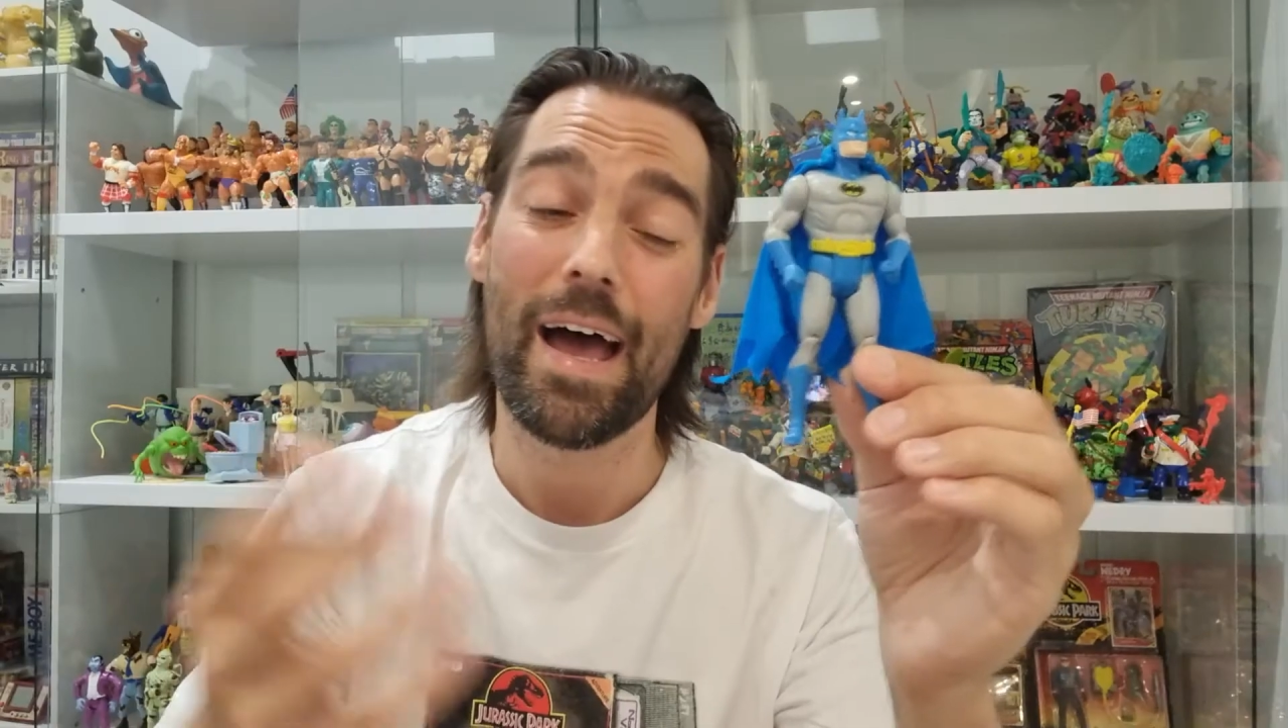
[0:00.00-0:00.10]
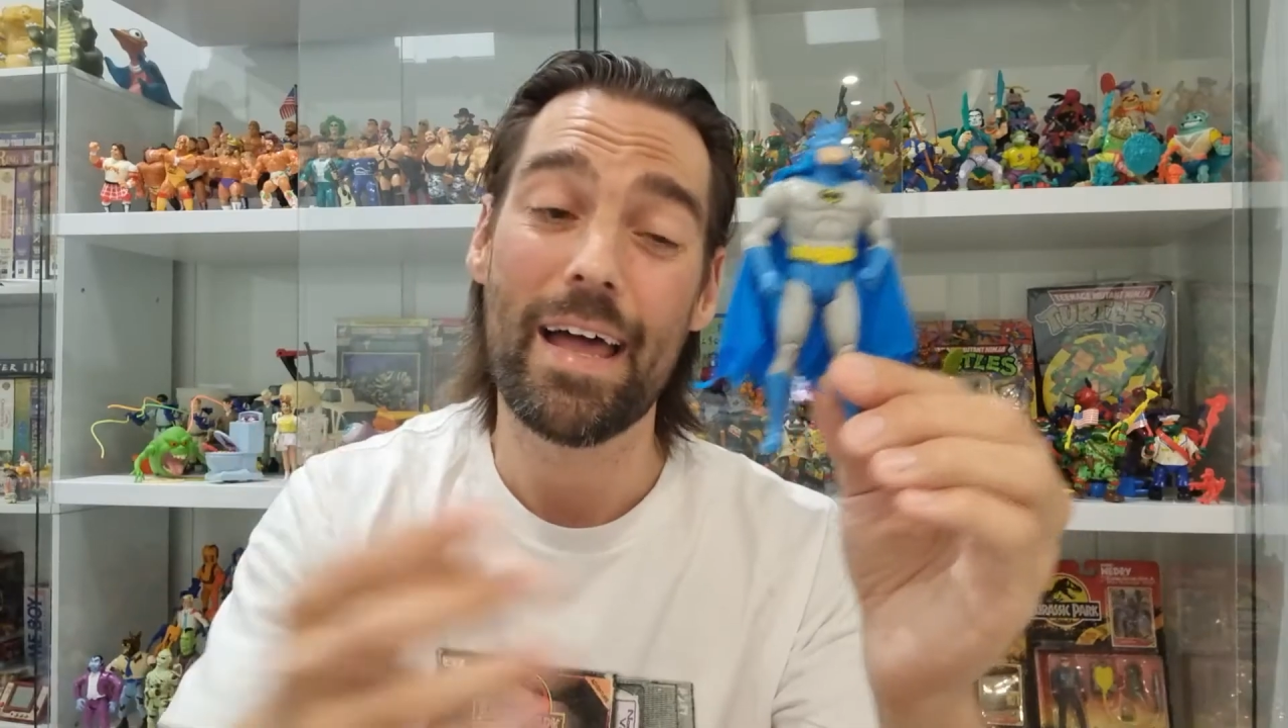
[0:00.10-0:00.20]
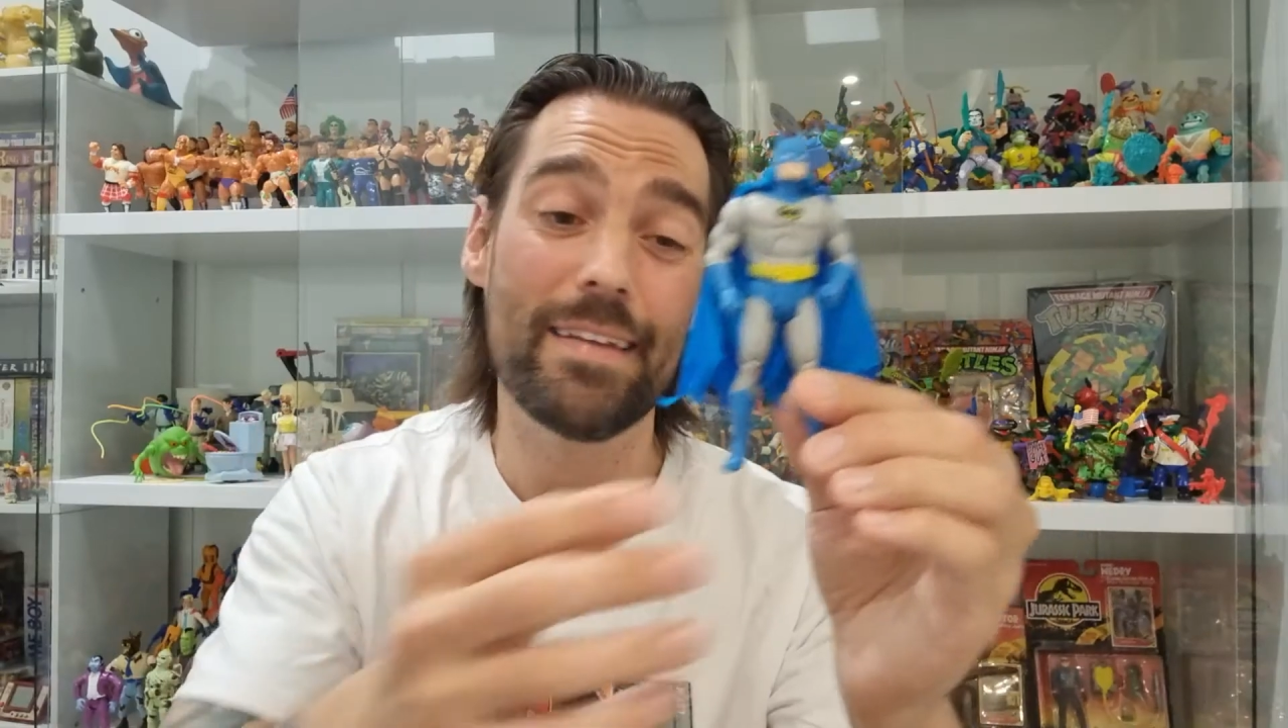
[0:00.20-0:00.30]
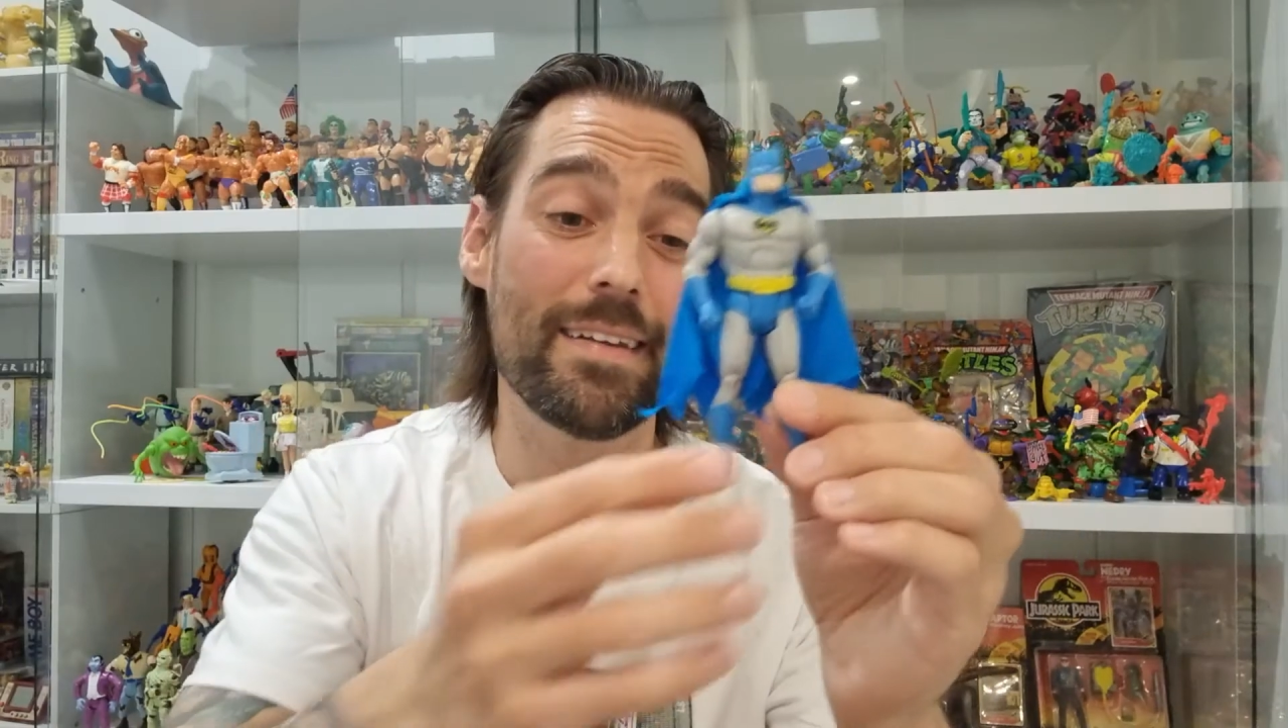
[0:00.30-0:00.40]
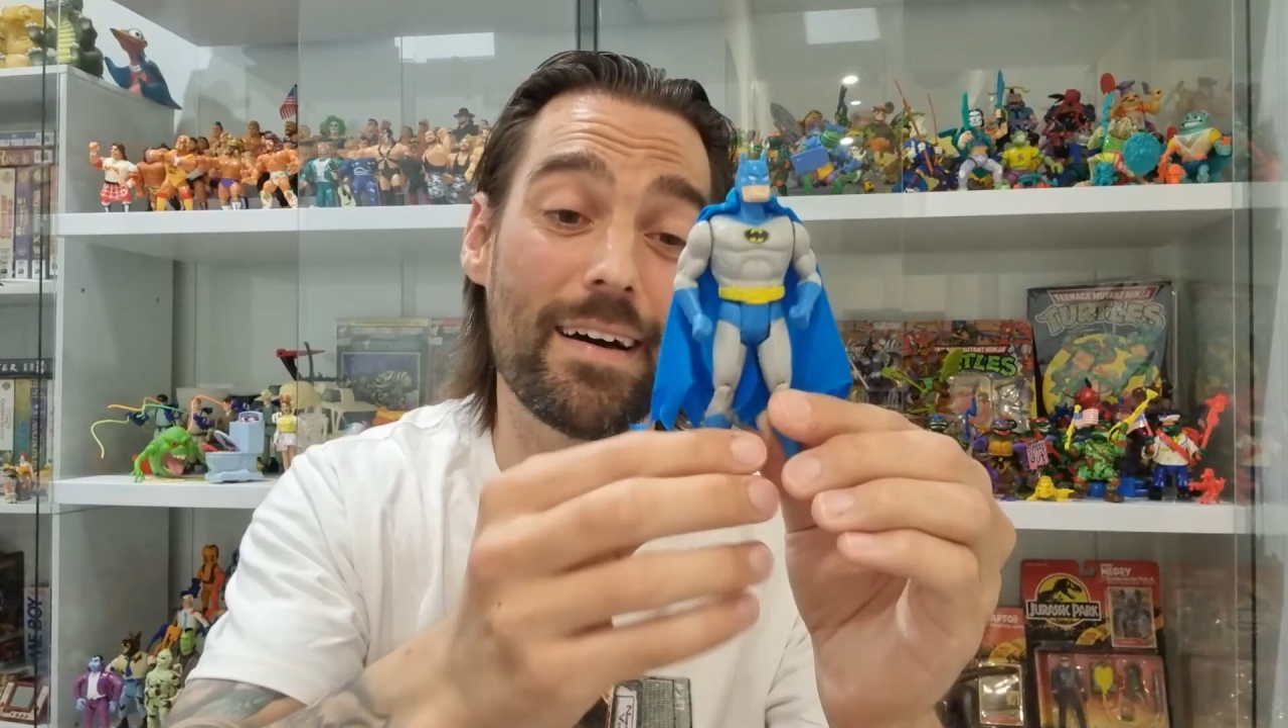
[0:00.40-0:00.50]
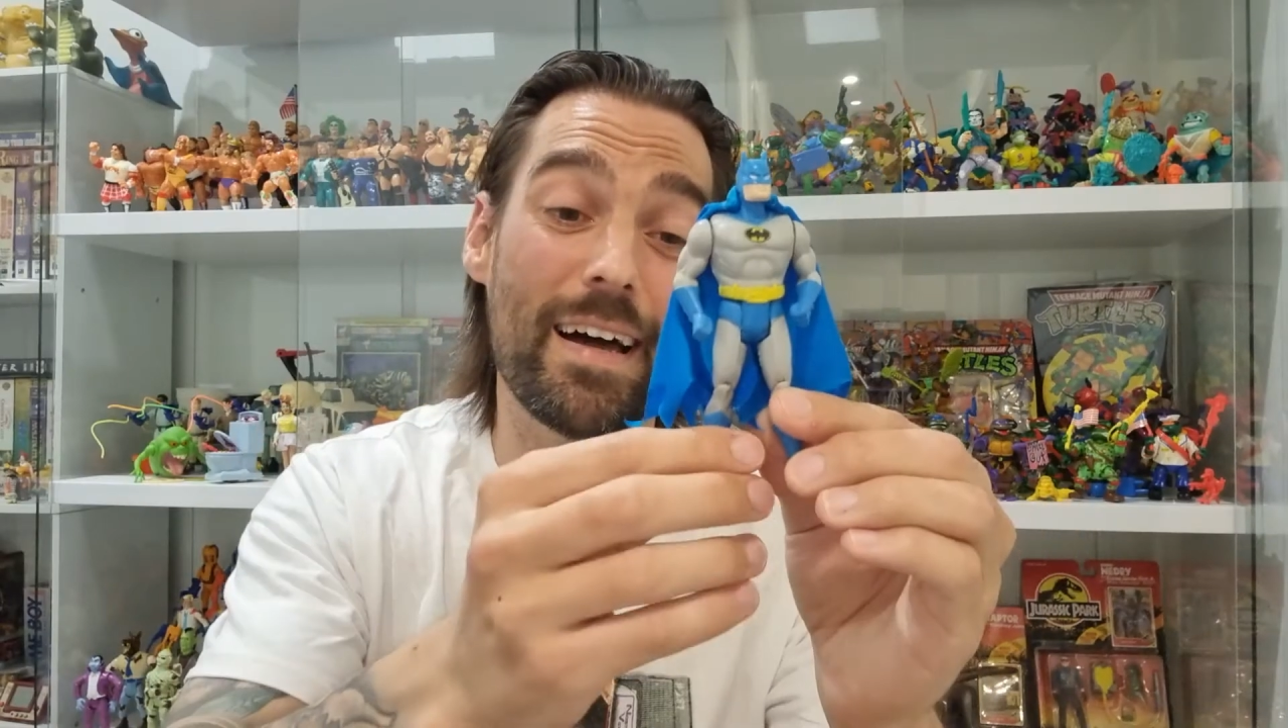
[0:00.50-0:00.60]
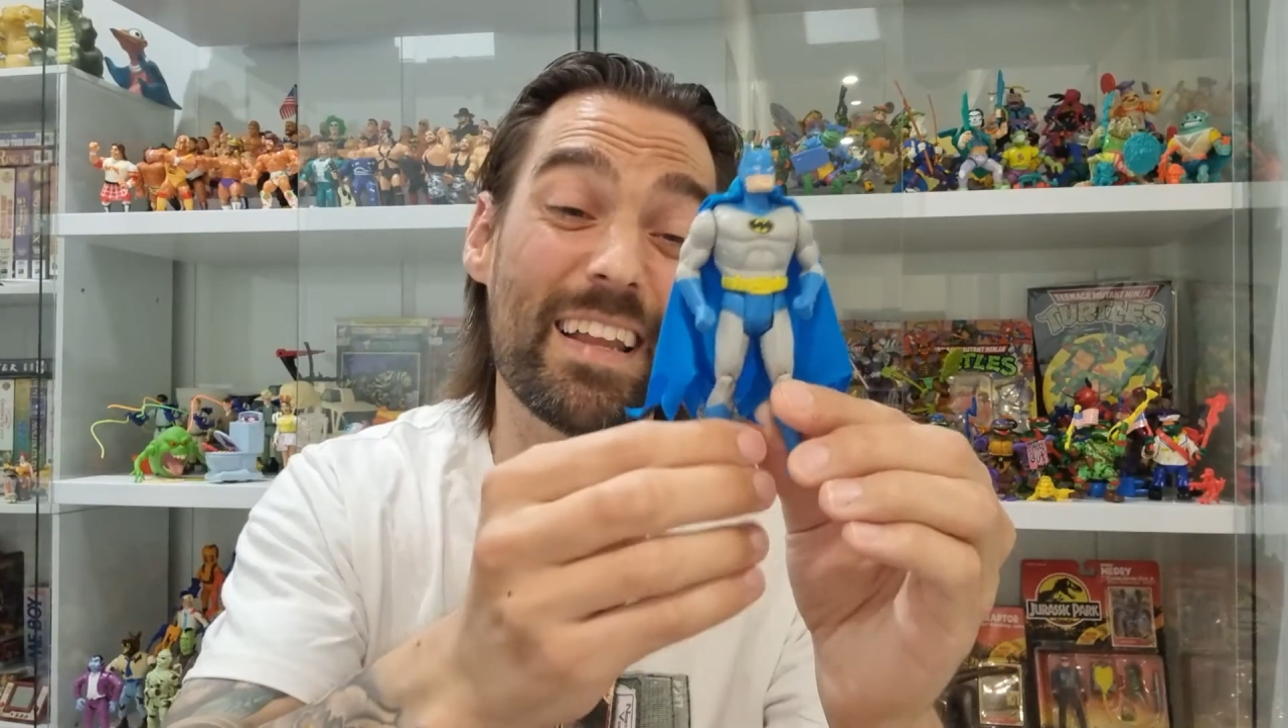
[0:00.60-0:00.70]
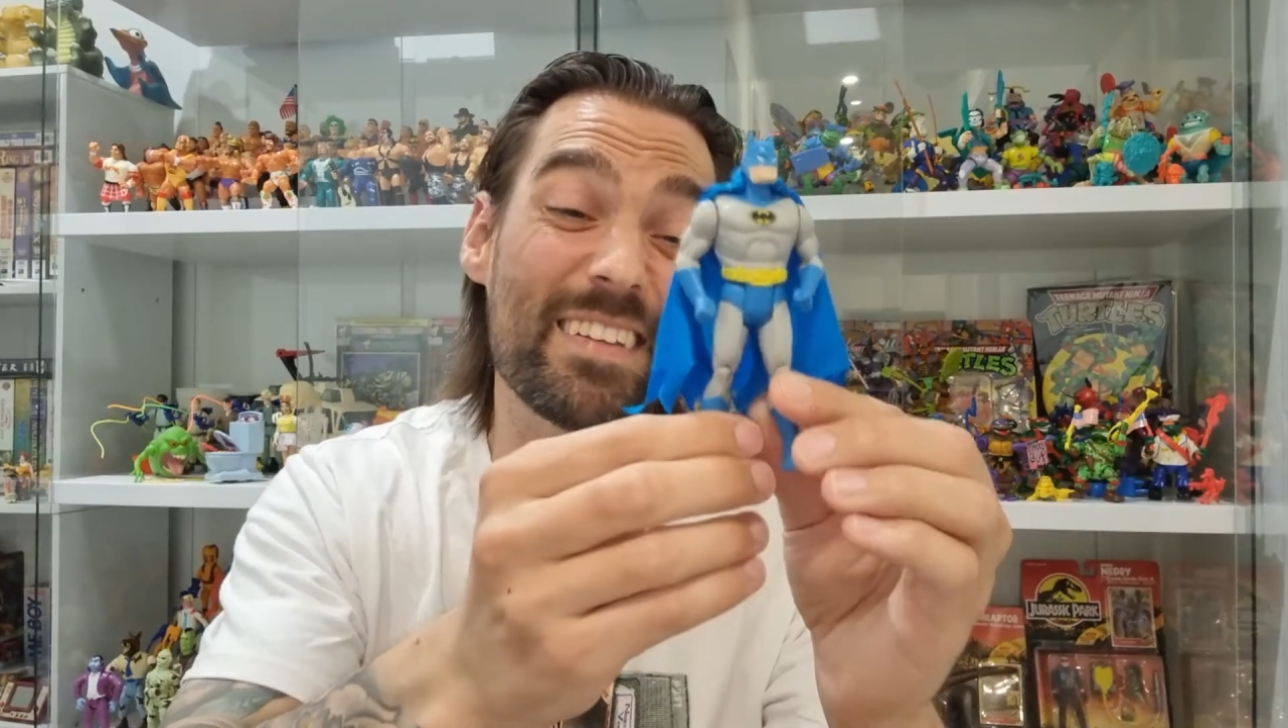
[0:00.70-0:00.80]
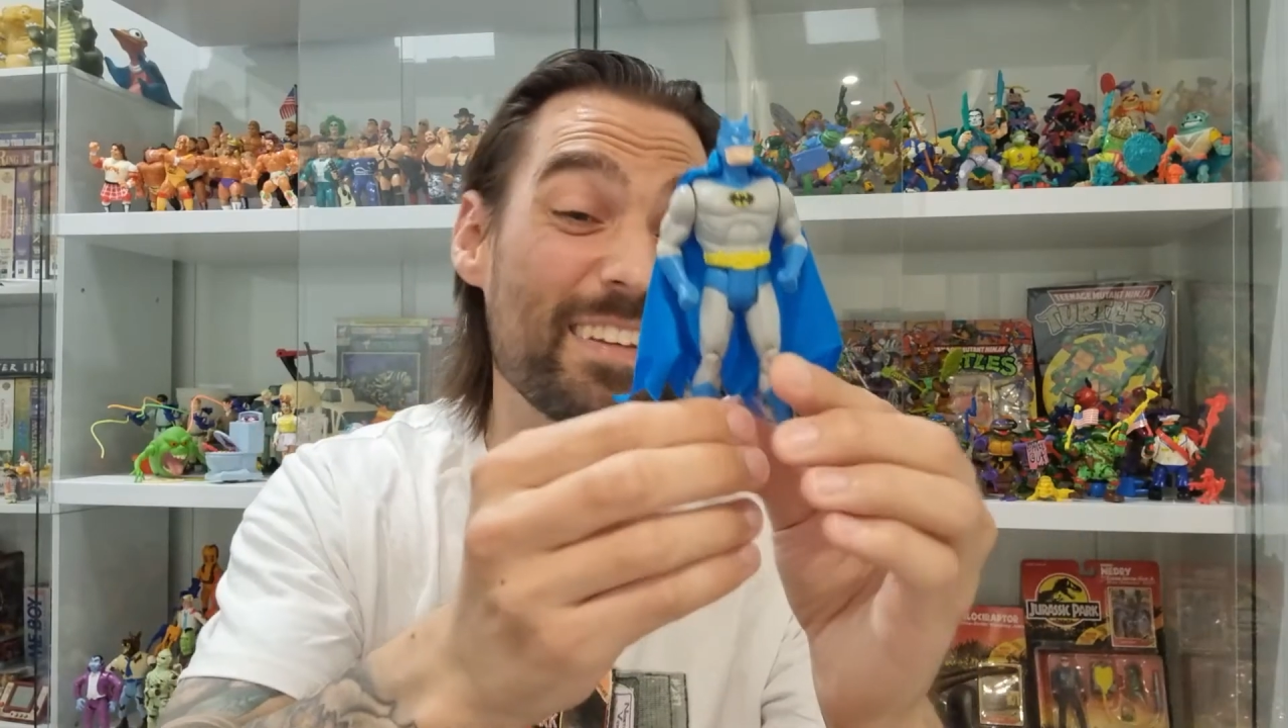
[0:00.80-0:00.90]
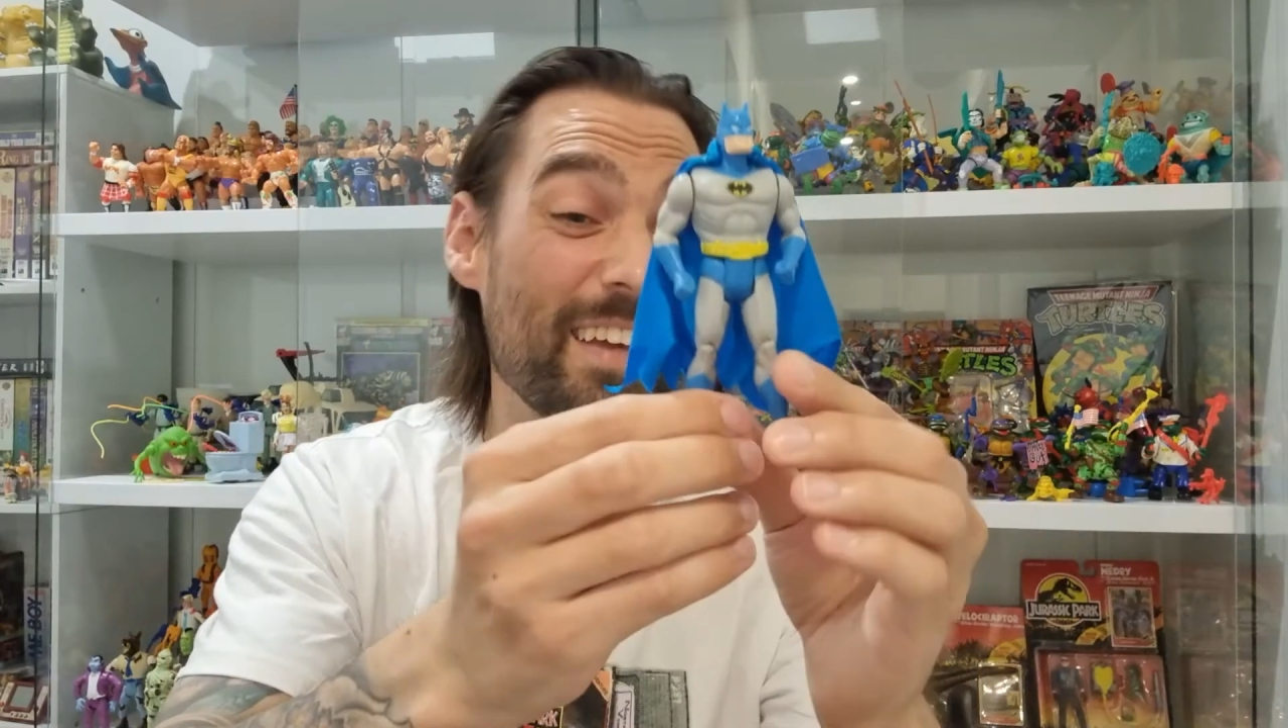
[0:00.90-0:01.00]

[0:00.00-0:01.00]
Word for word: and uh, and it's